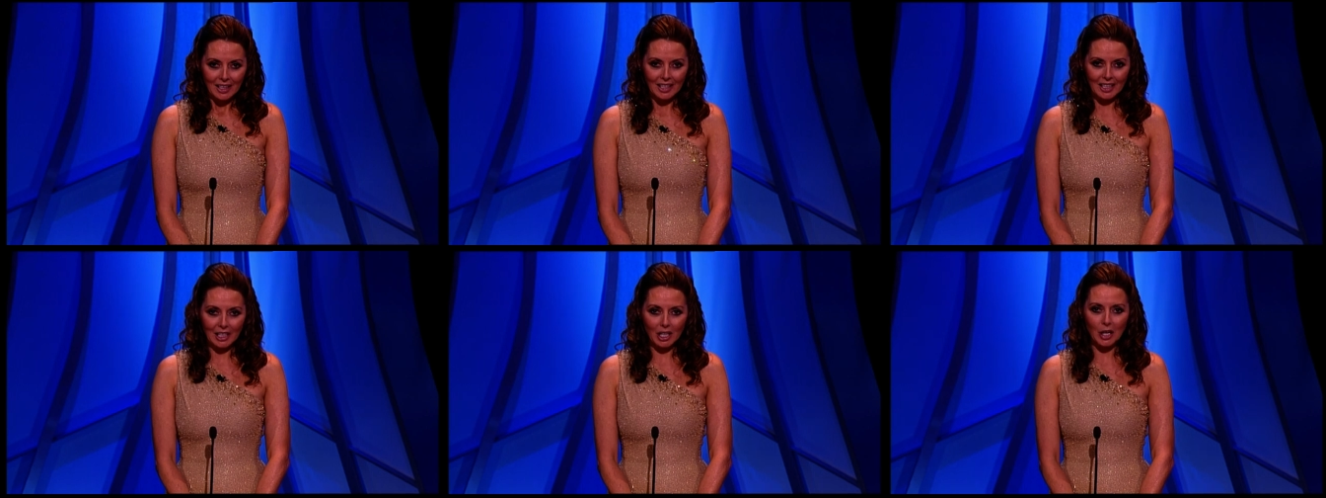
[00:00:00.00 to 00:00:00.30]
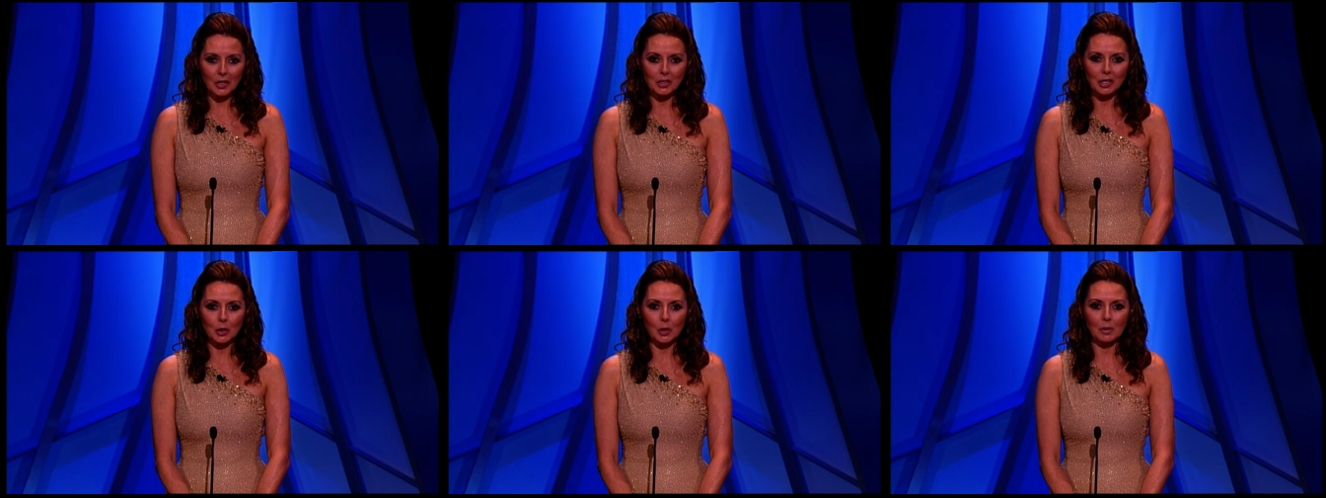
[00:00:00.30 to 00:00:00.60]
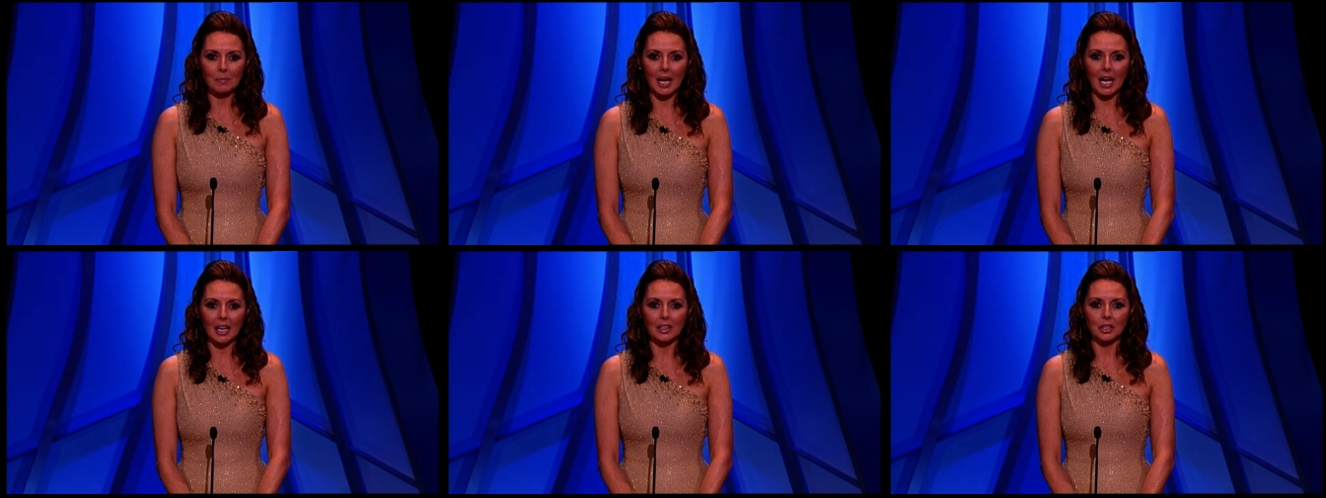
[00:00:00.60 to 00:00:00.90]
And it goes
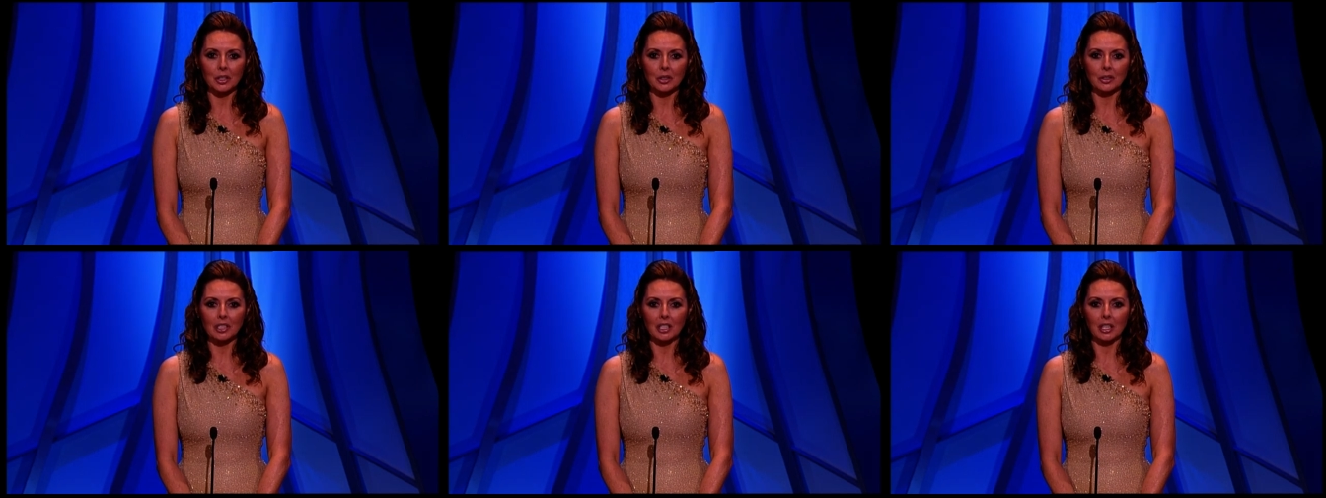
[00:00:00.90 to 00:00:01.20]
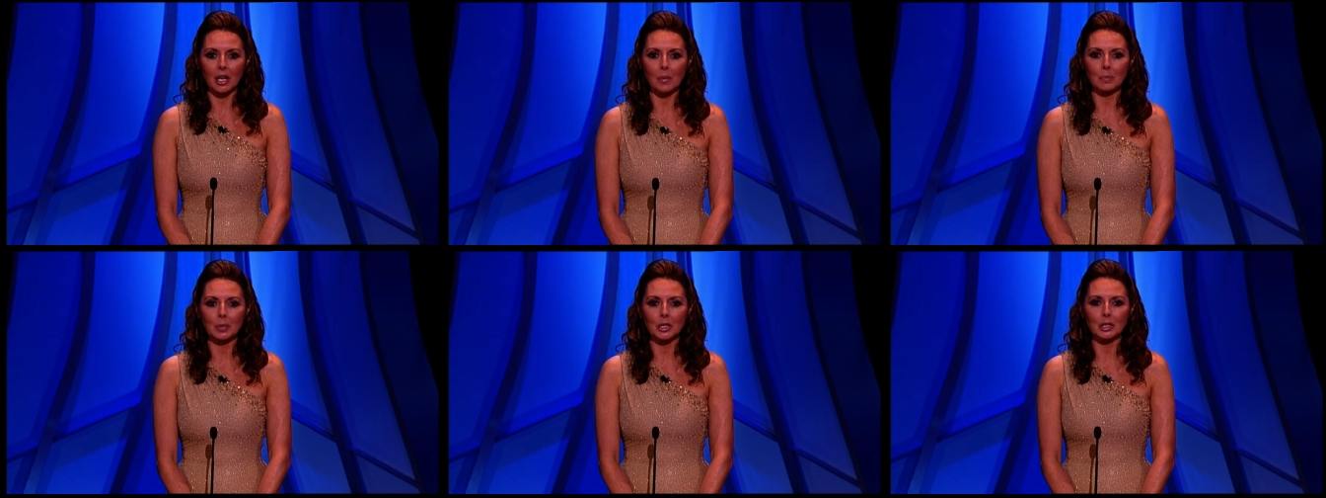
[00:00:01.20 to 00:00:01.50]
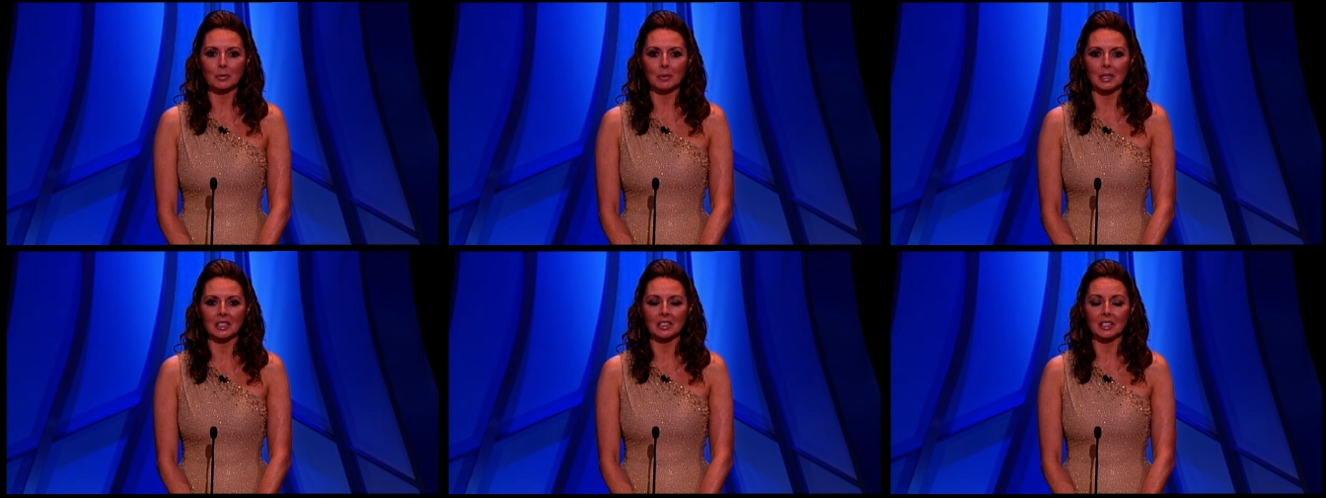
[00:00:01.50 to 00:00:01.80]
to a man whose
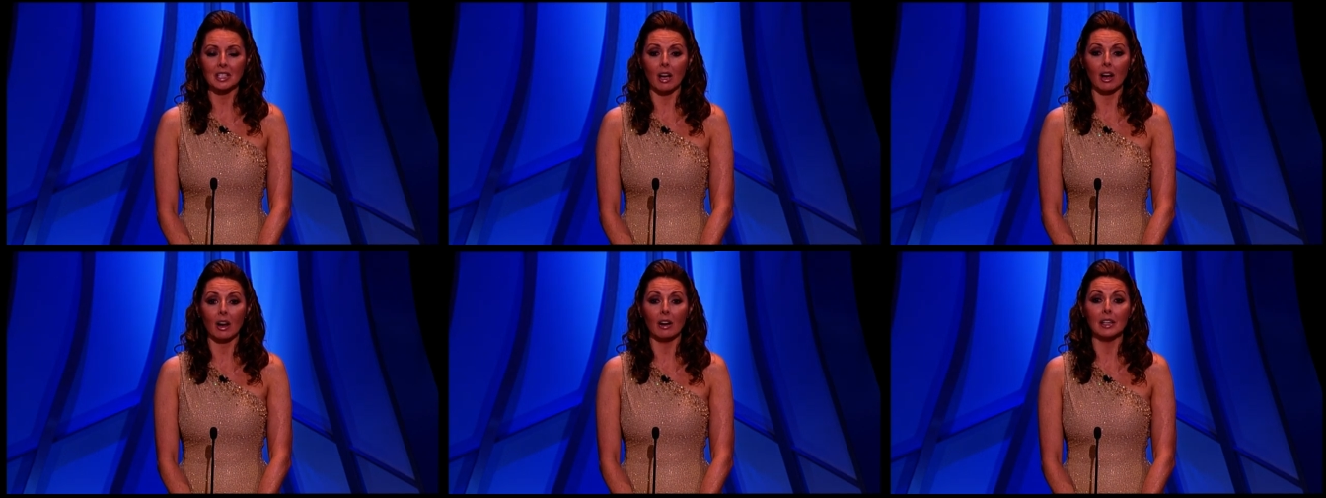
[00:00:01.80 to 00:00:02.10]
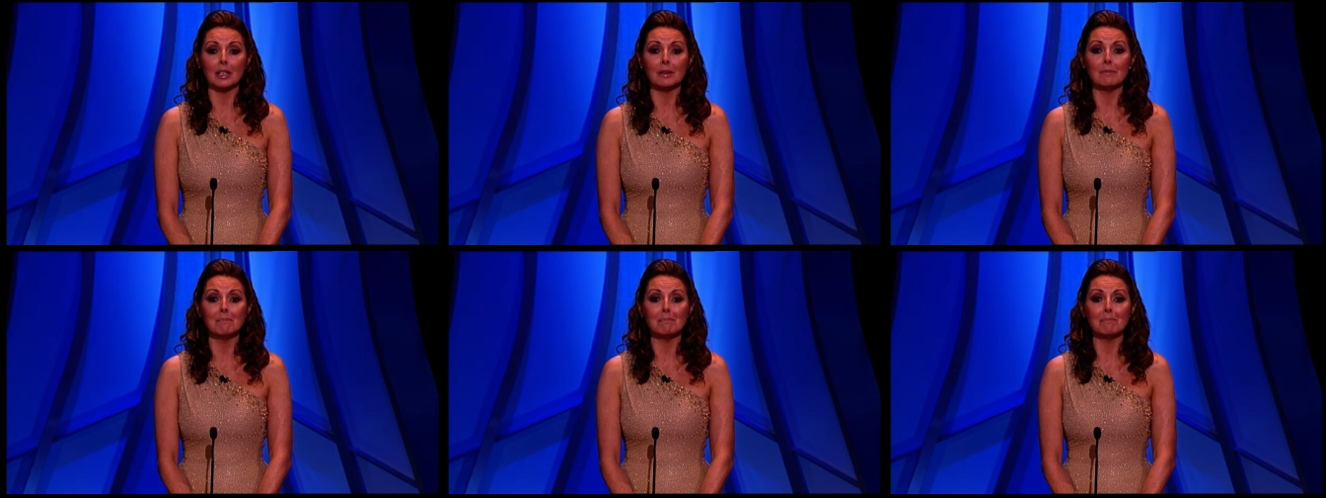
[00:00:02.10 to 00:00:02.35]
accomplishments are